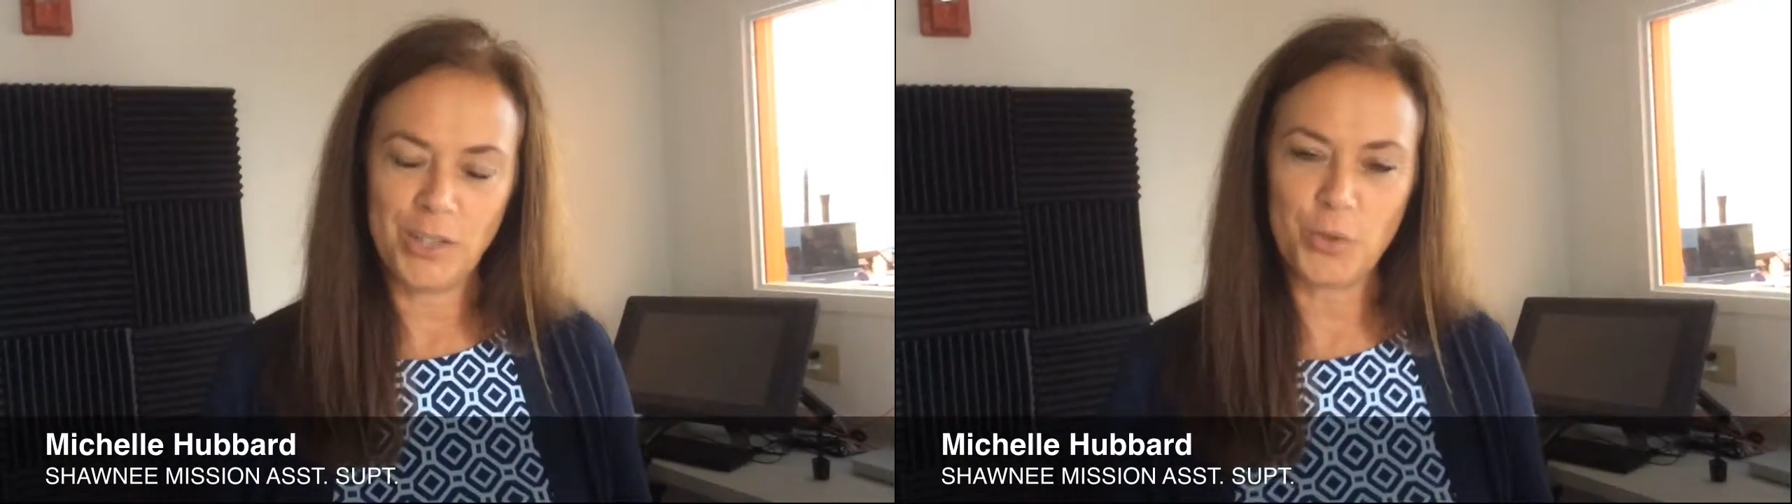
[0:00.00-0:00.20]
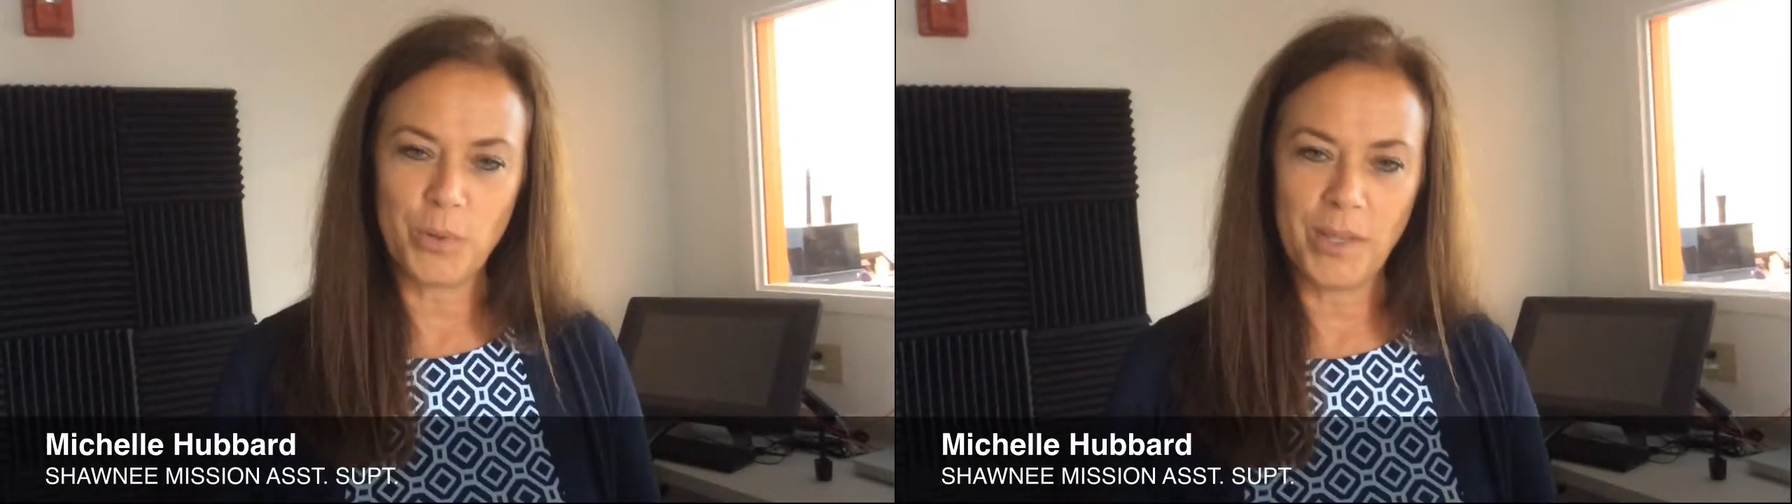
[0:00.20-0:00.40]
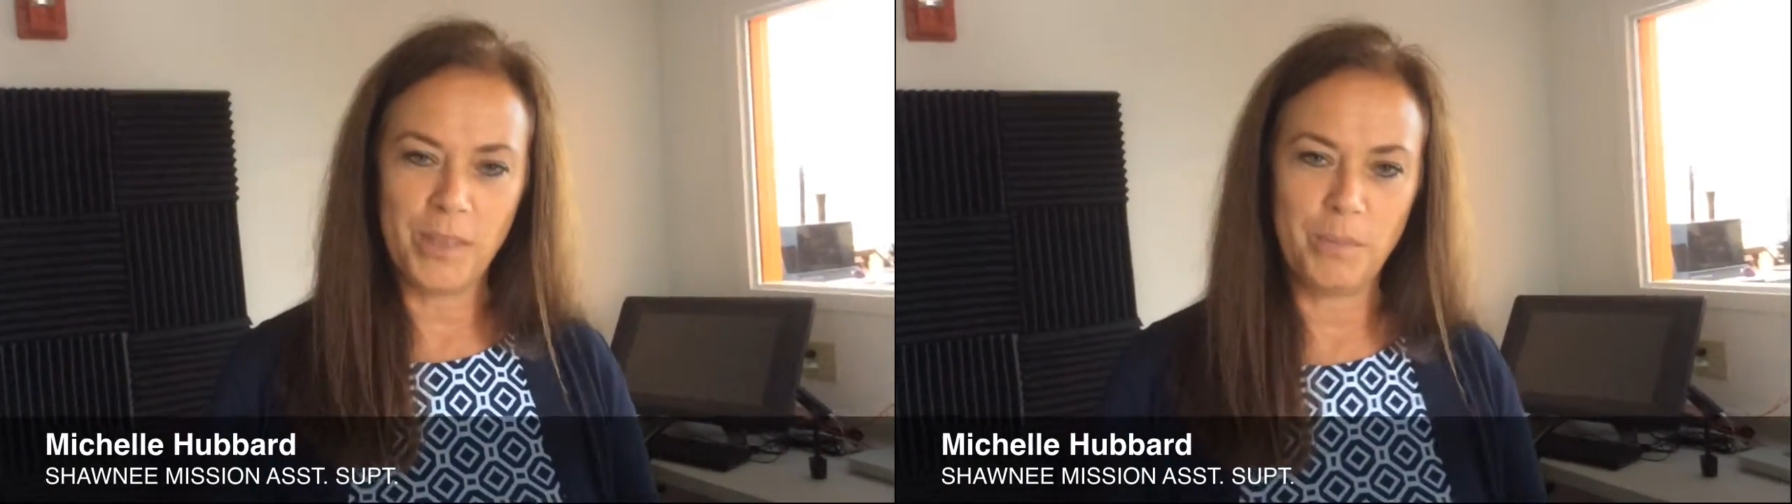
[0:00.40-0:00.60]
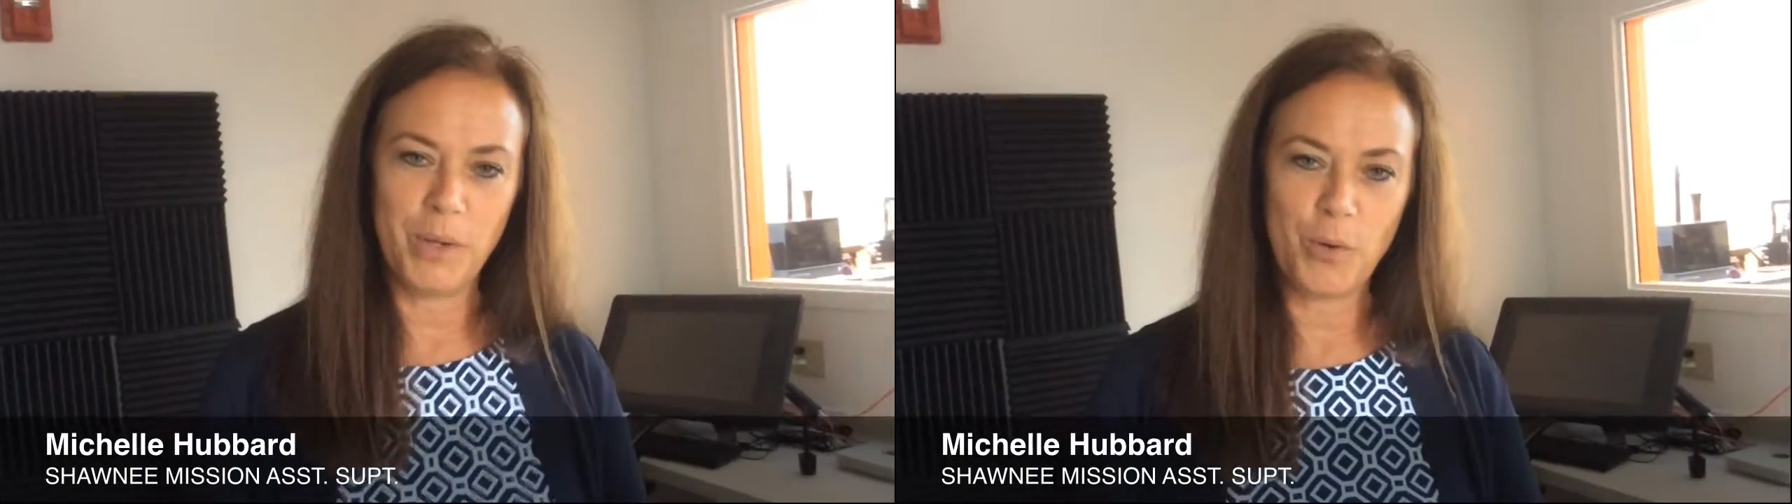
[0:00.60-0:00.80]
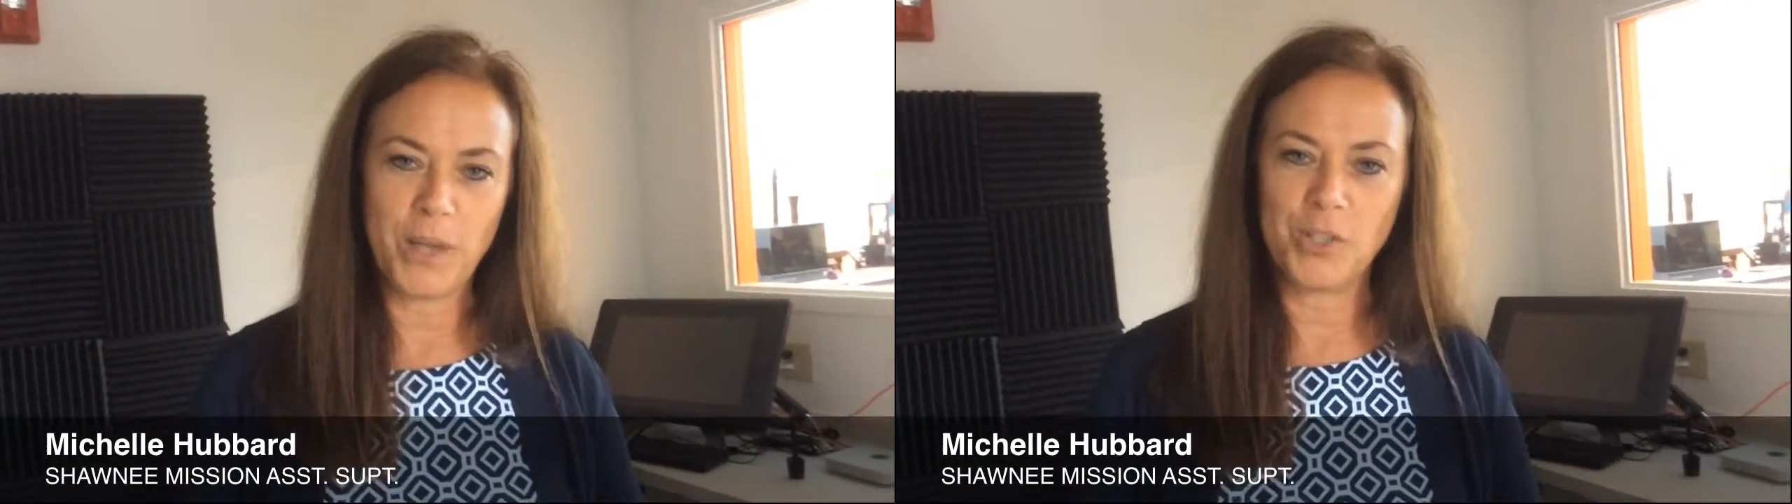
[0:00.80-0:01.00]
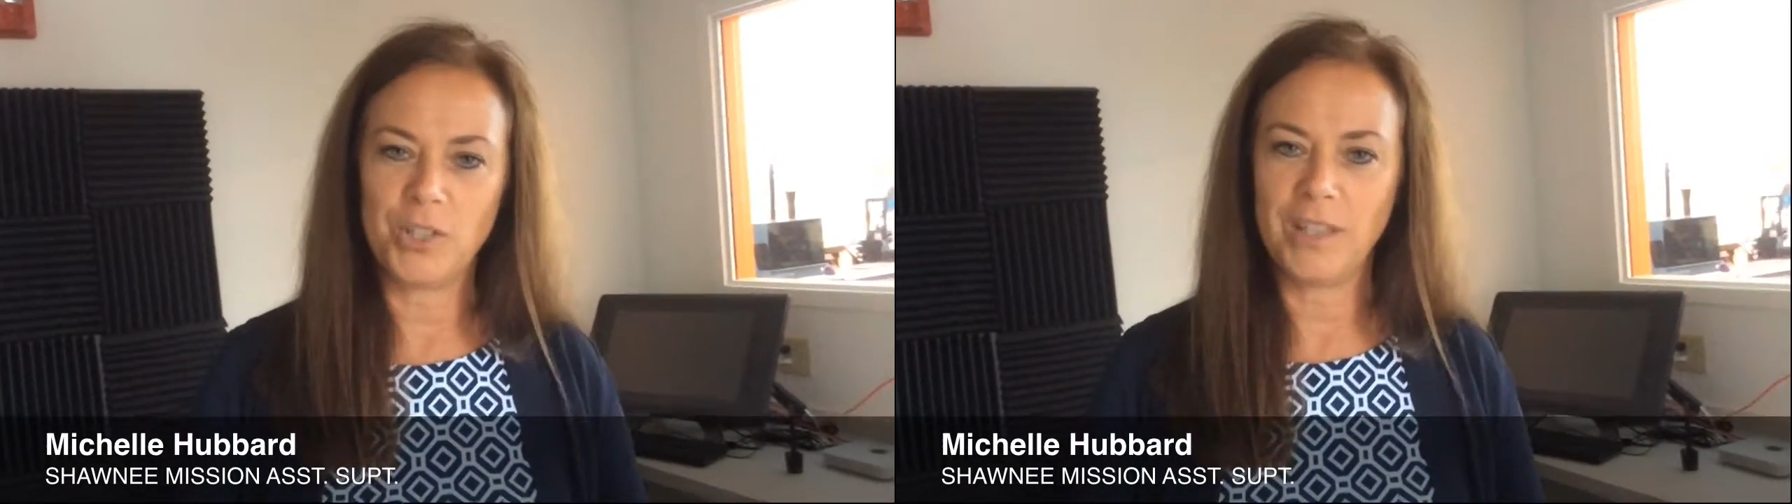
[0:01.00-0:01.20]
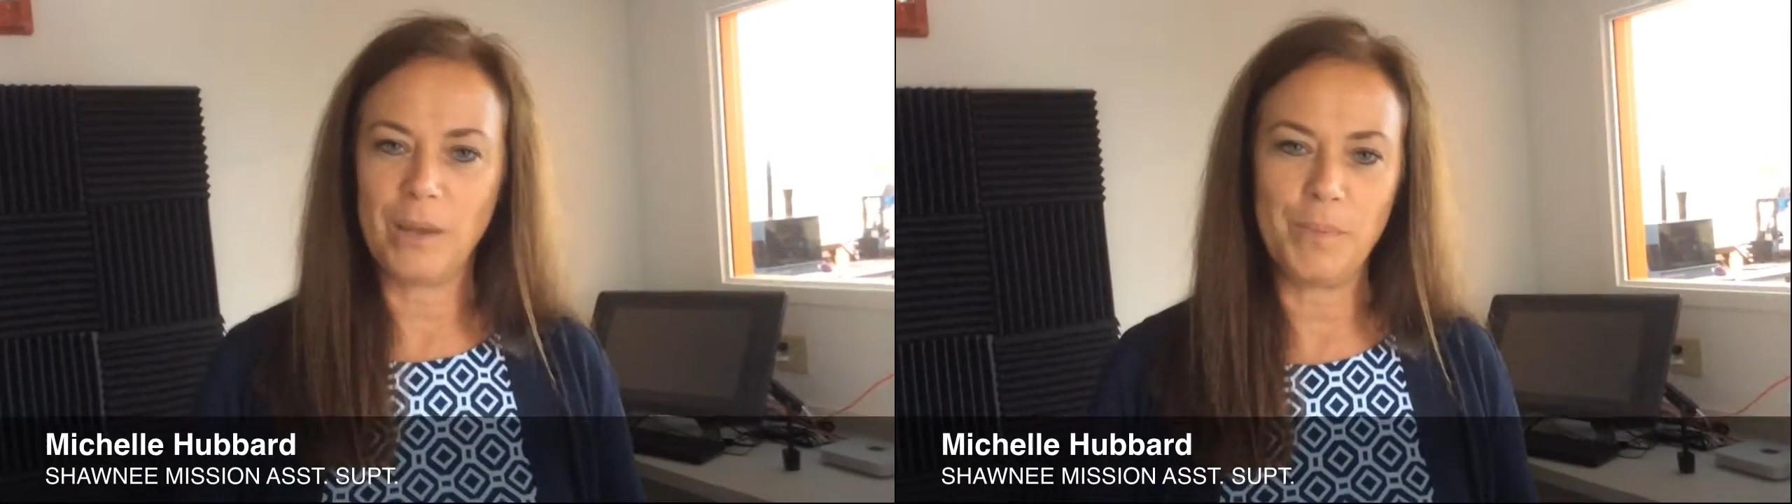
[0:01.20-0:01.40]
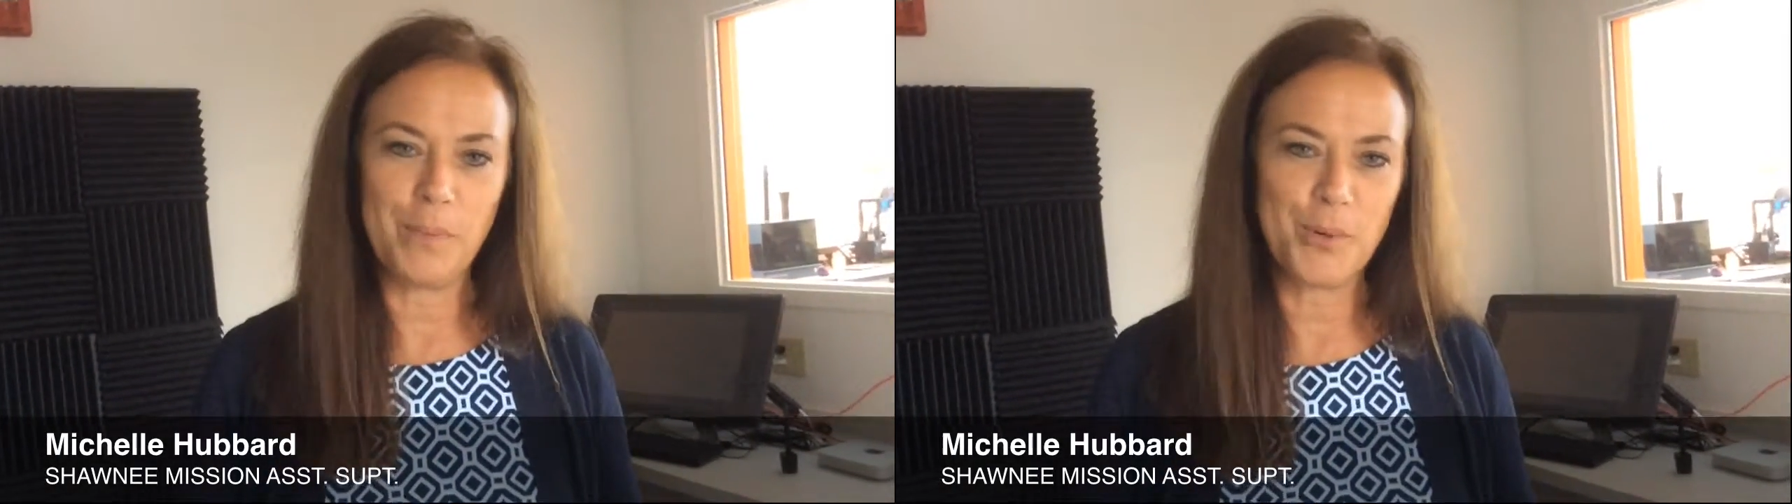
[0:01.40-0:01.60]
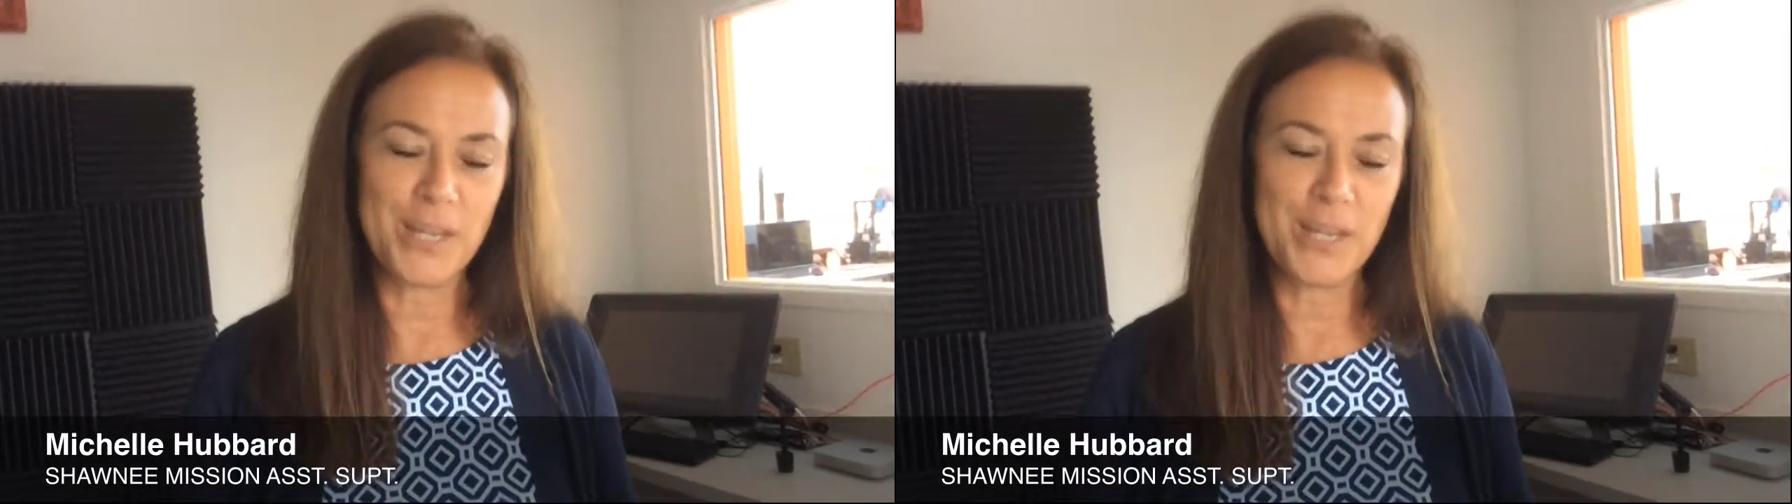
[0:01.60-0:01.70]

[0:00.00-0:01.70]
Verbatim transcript: is really the big question that people